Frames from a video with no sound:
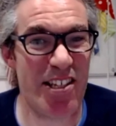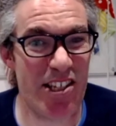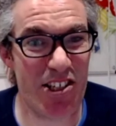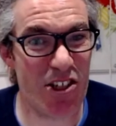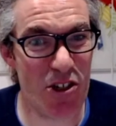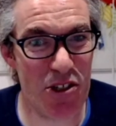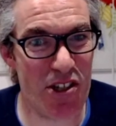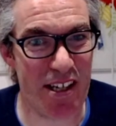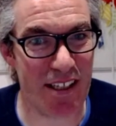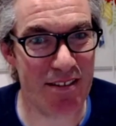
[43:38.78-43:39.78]
sunk
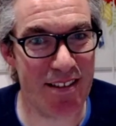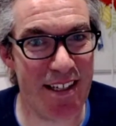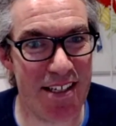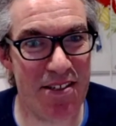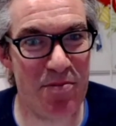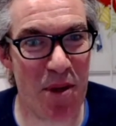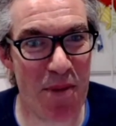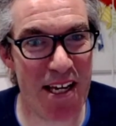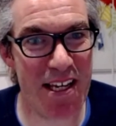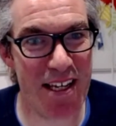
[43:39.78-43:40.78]
cost thing. It's by
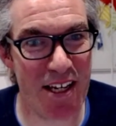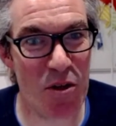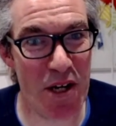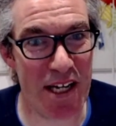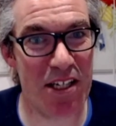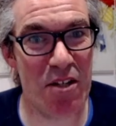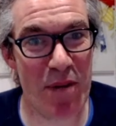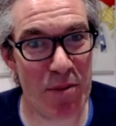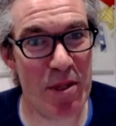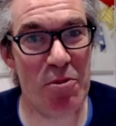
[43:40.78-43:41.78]
making it quick,
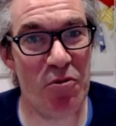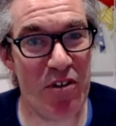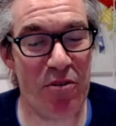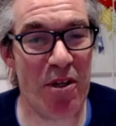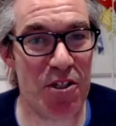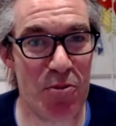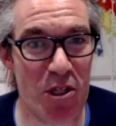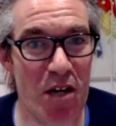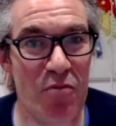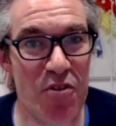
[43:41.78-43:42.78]
you make people feel much
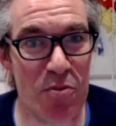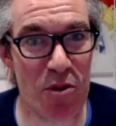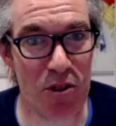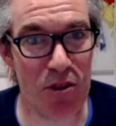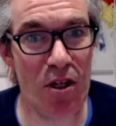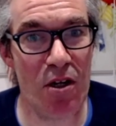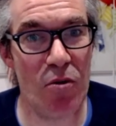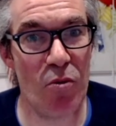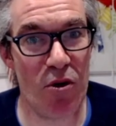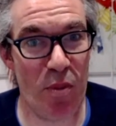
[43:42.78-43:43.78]
more comfortable
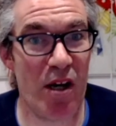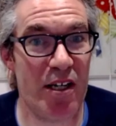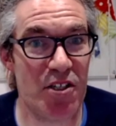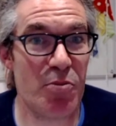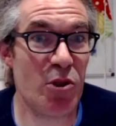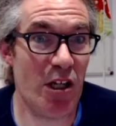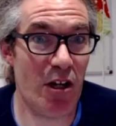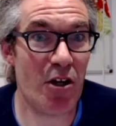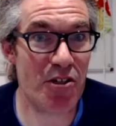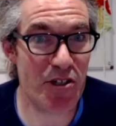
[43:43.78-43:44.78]
with buying smaller
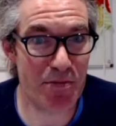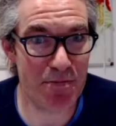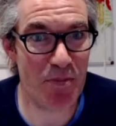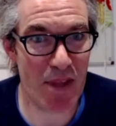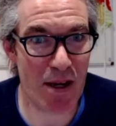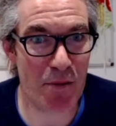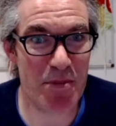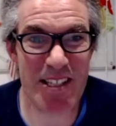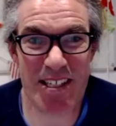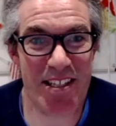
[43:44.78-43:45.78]
lots.
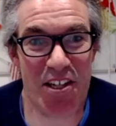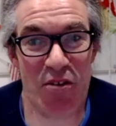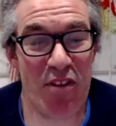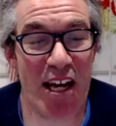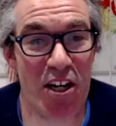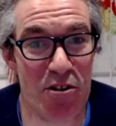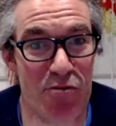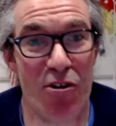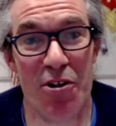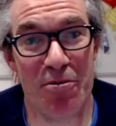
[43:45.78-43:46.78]
Because, if that
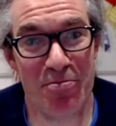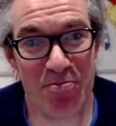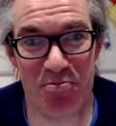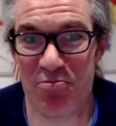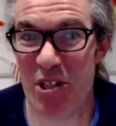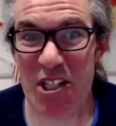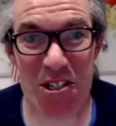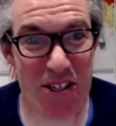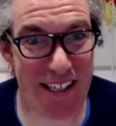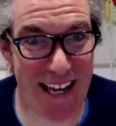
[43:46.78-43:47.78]
goes wrong, we
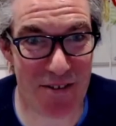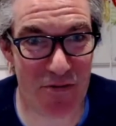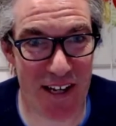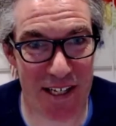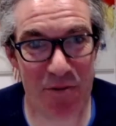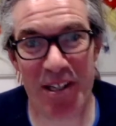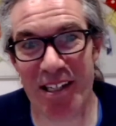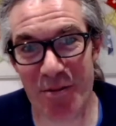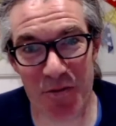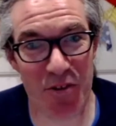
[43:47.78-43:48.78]
can do it again fairly
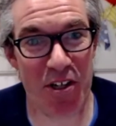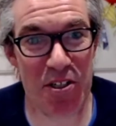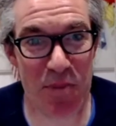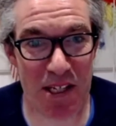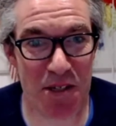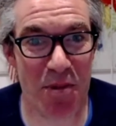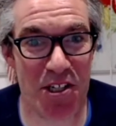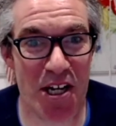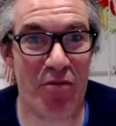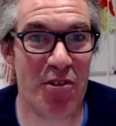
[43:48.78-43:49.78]
quickly. We've not expended
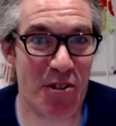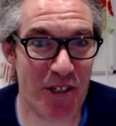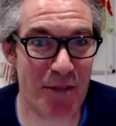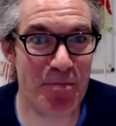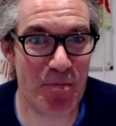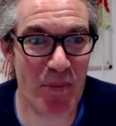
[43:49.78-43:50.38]
much effort on it.